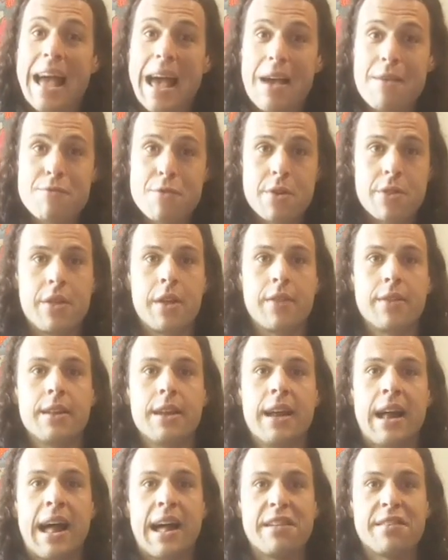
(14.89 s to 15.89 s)
everything that
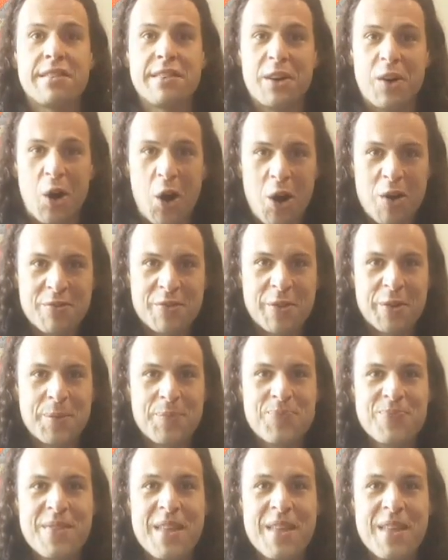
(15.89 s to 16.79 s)
it has to offer.